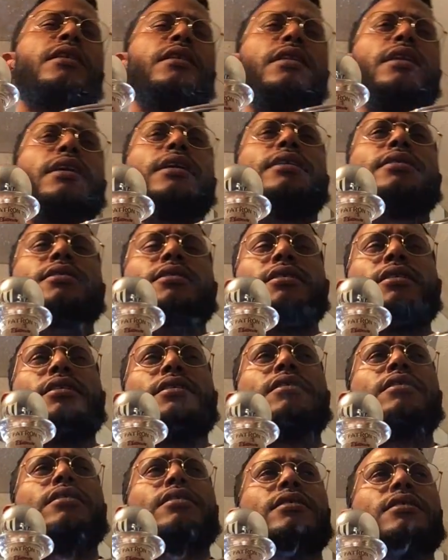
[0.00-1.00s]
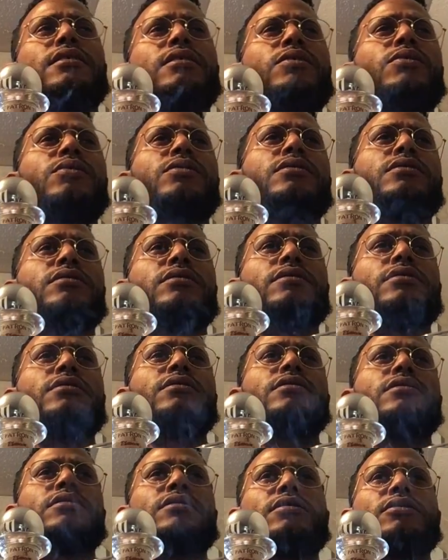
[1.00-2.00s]
Like I said,
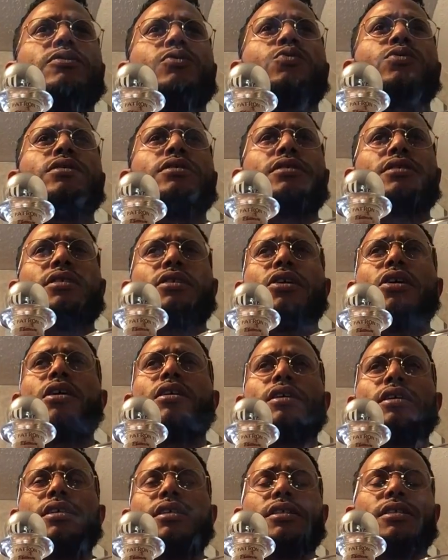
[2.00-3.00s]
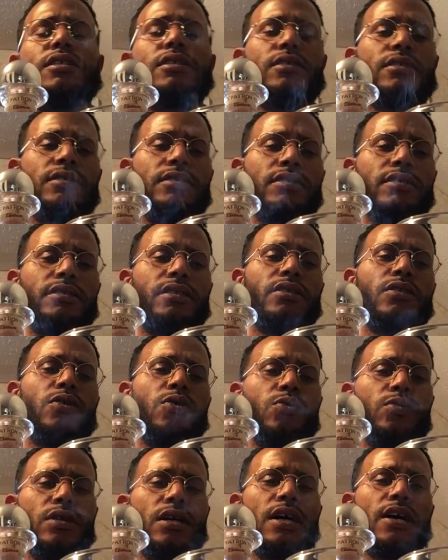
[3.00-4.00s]
one cigar a year in
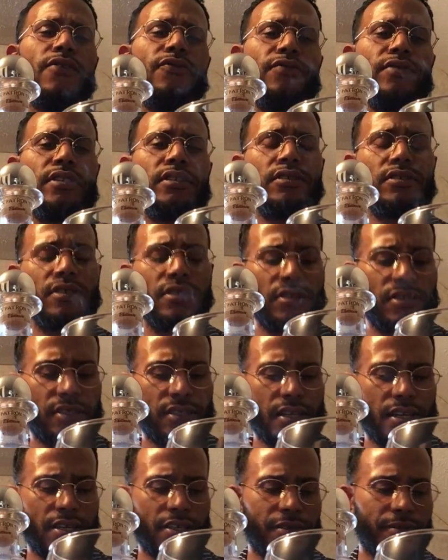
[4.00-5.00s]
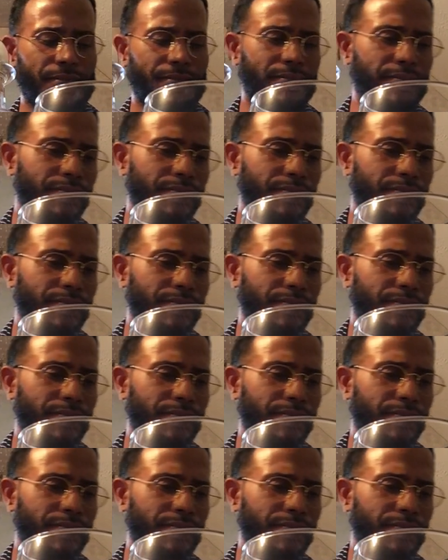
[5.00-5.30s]
'09 for the third time.